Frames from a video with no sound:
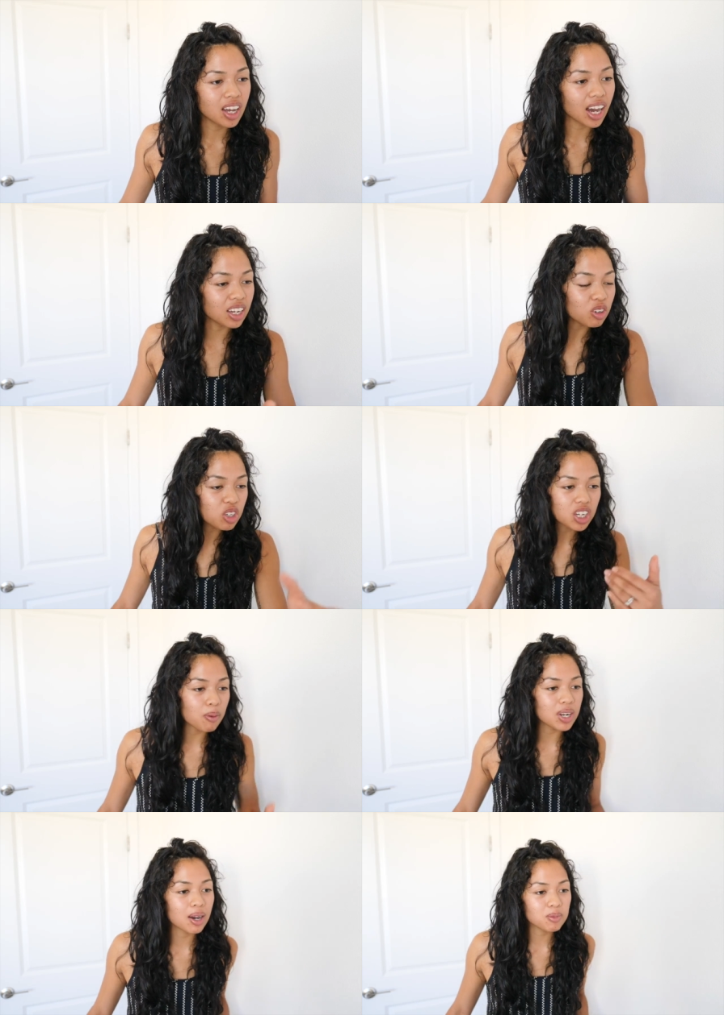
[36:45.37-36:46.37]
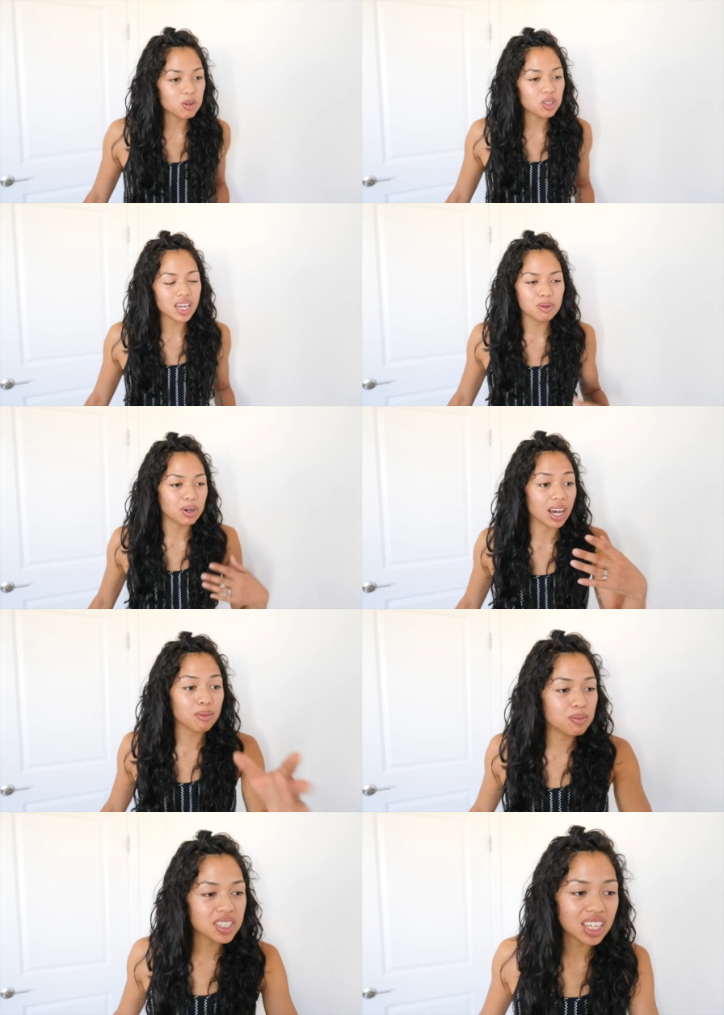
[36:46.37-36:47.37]
I know you're coming at me with hate, but
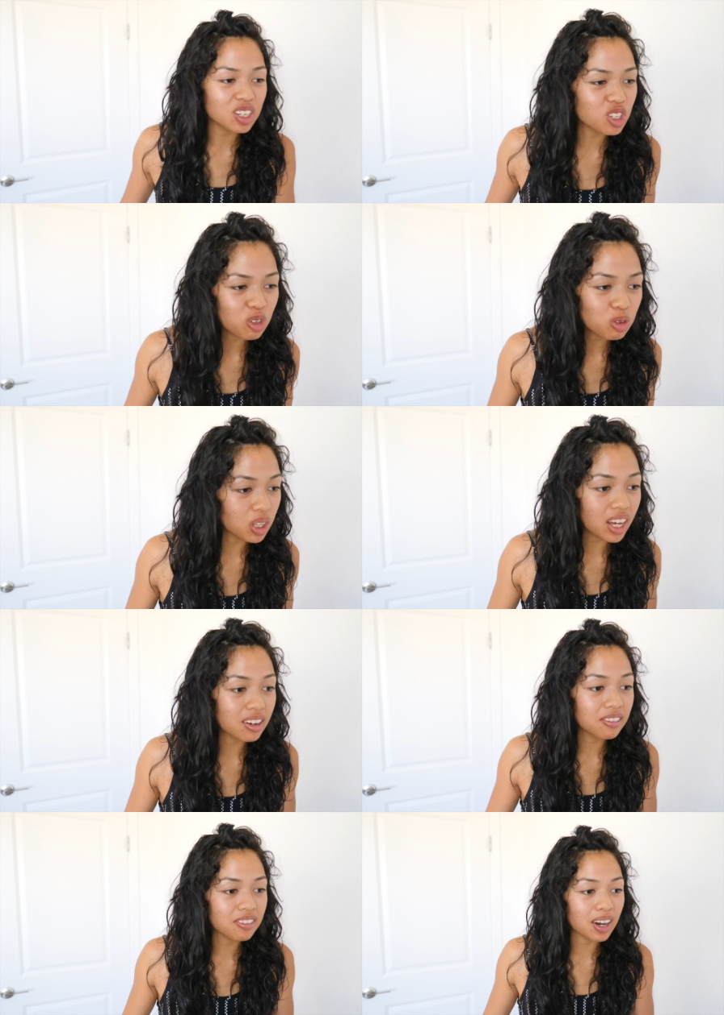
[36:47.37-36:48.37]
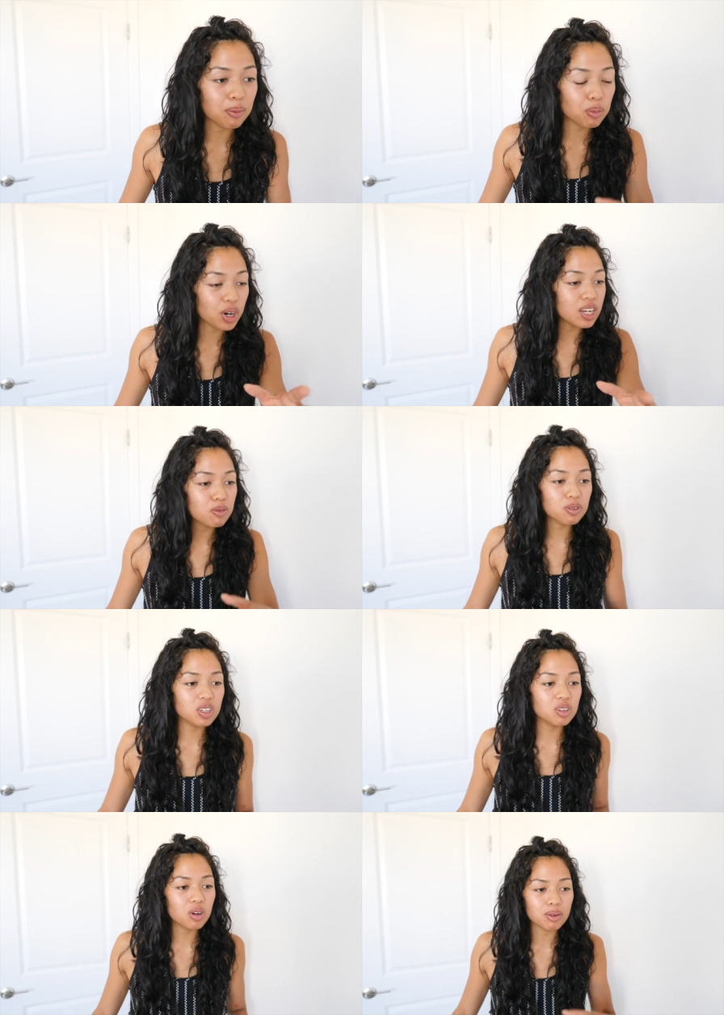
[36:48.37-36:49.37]
I'm sending you love. I'm praying for
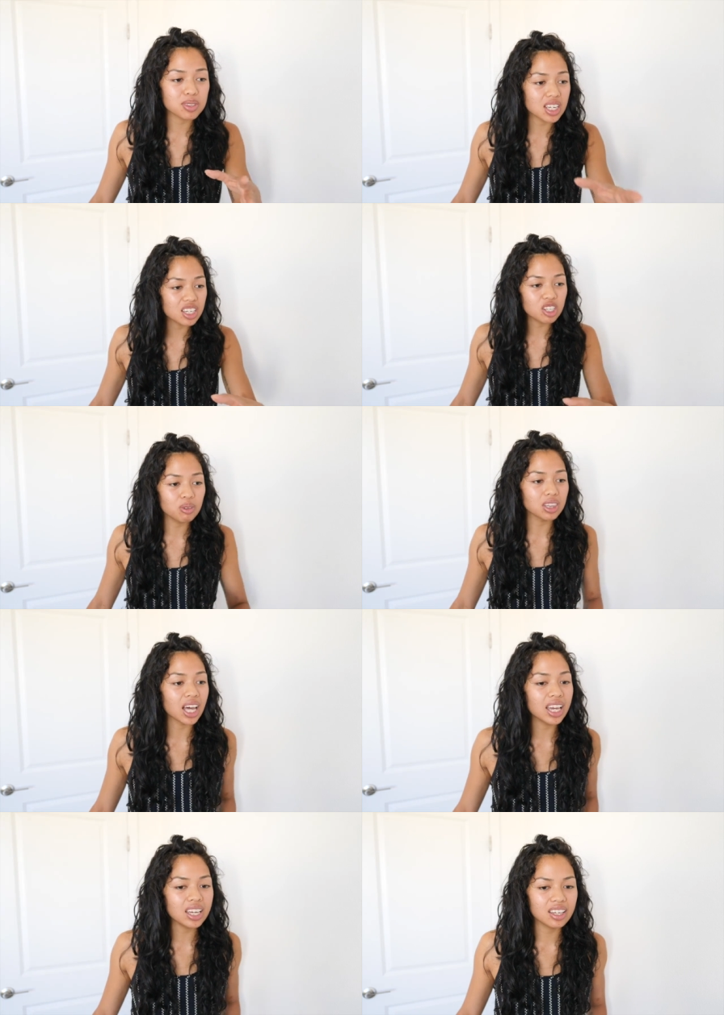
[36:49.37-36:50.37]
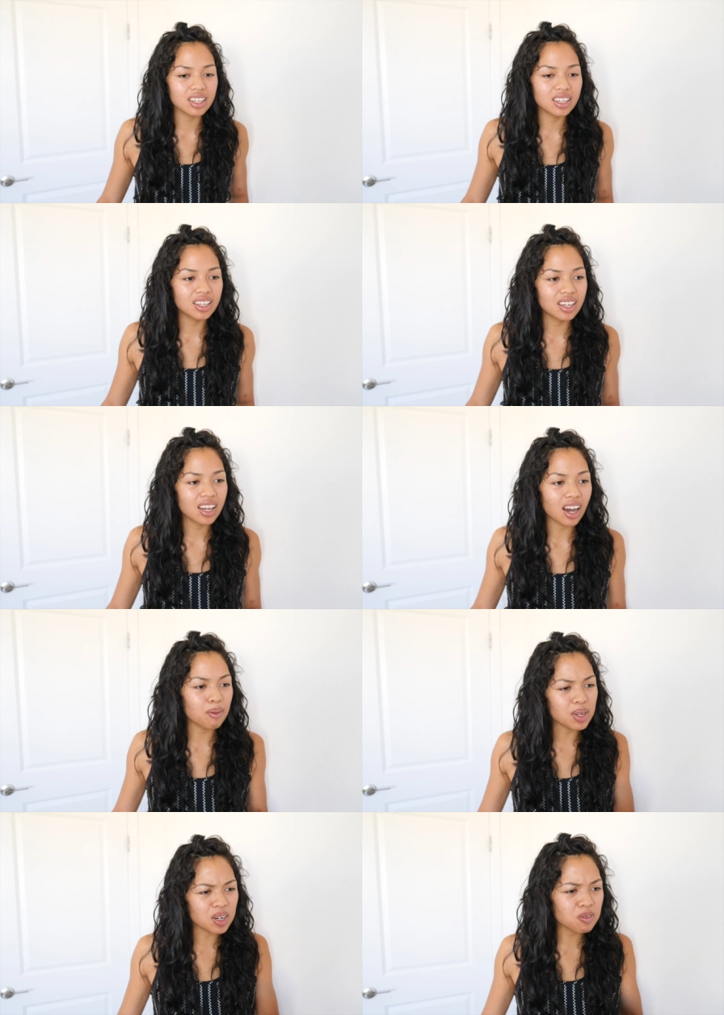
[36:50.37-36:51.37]
you. I'm sending you light.
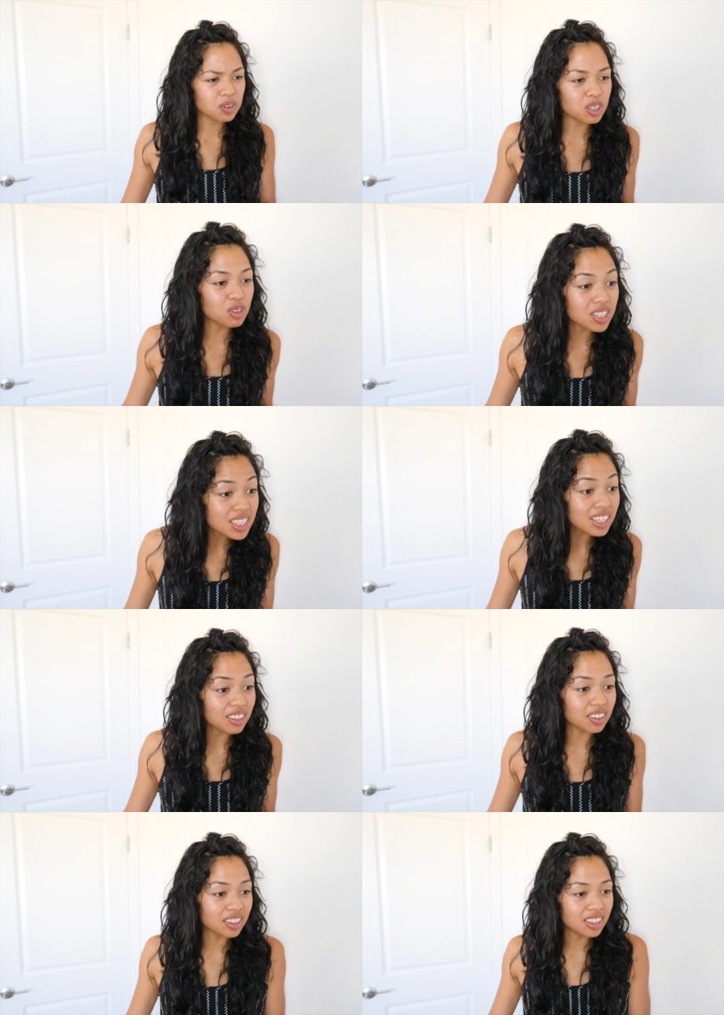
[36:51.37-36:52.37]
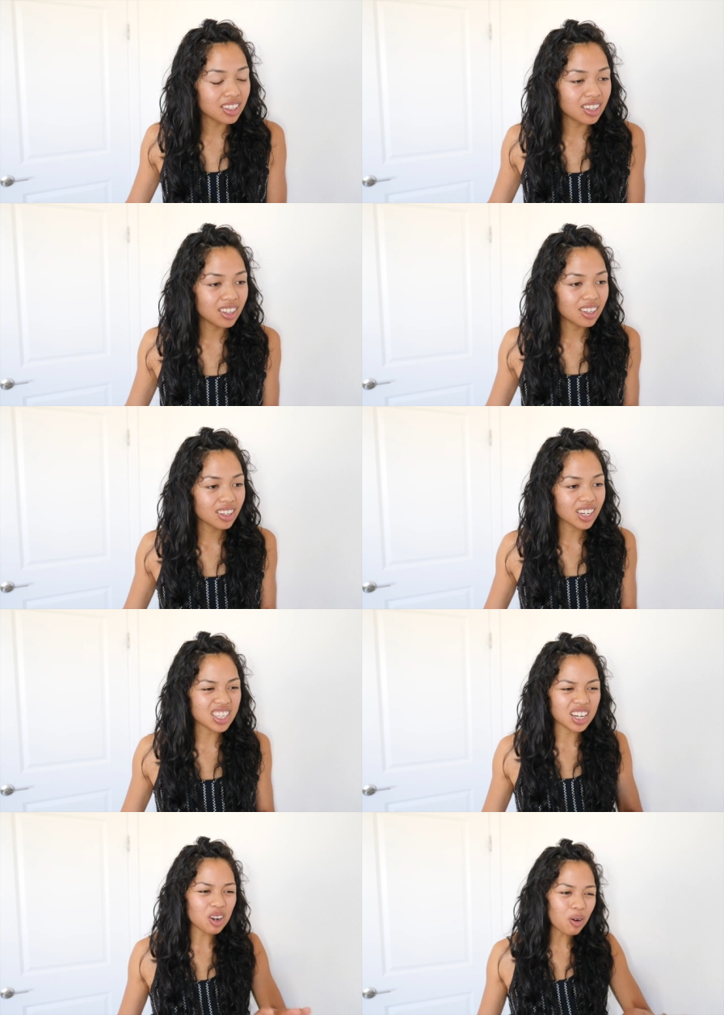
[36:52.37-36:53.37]
I'm here for you still, because
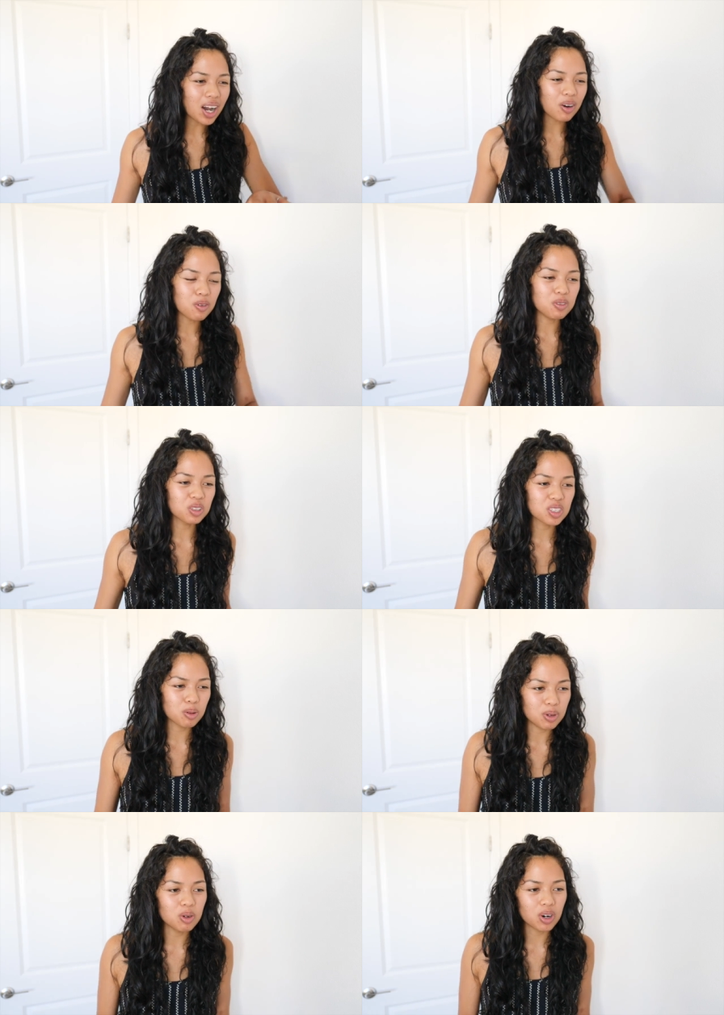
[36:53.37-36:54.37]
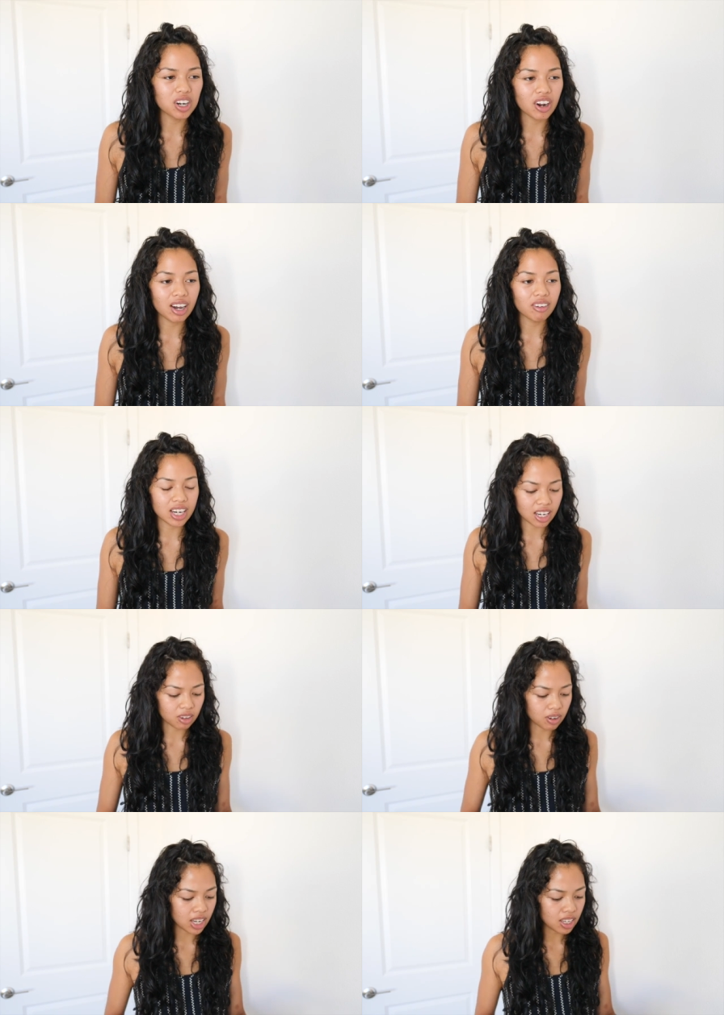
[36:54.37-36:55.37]
I know how it feels to be where you're at right
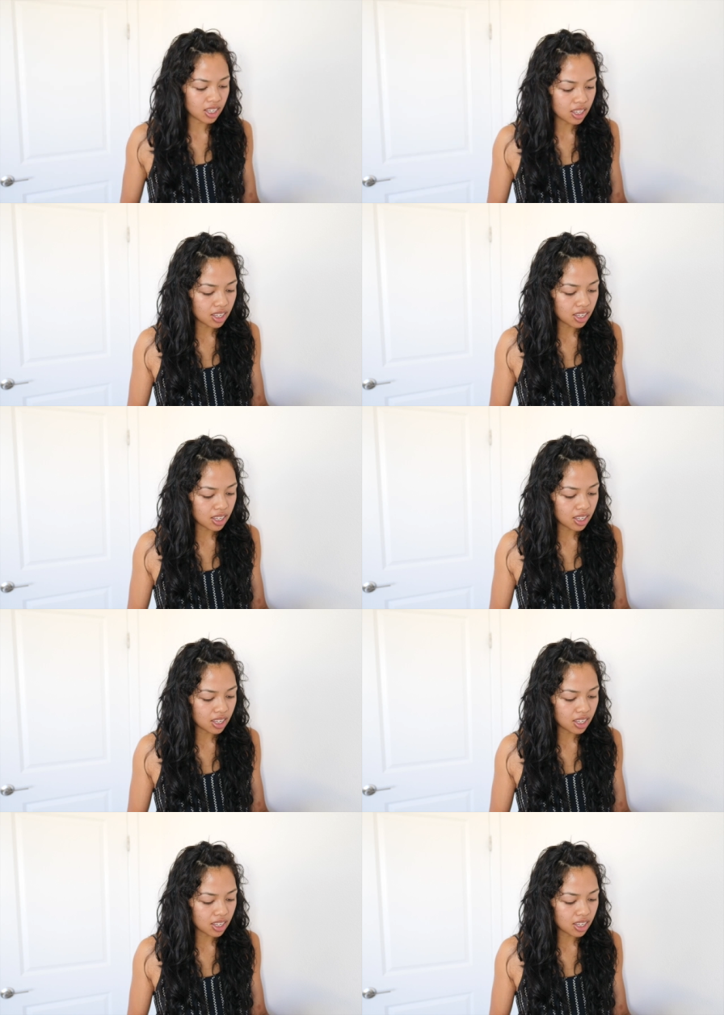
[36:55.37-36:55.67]
now, right?